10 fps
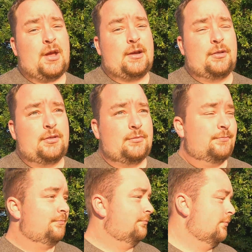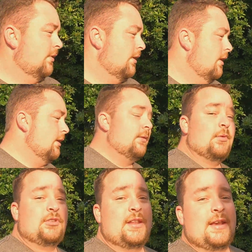tires,
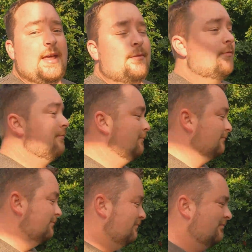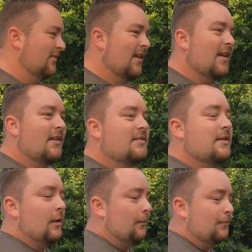which they didn't have.
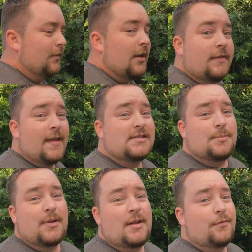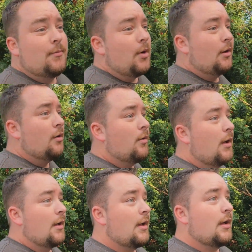So that's the plan for tomorrow.
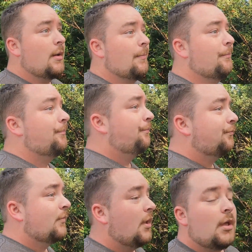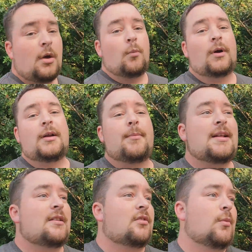We're
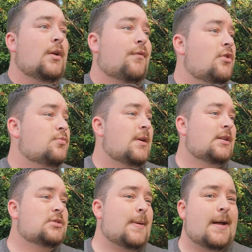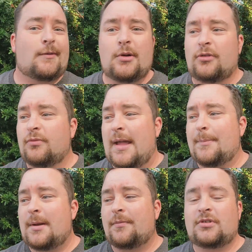gonna finish making this pot roast,
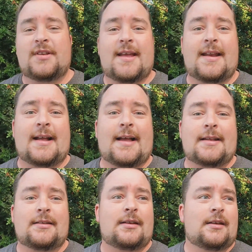wrap it up for tonight. I got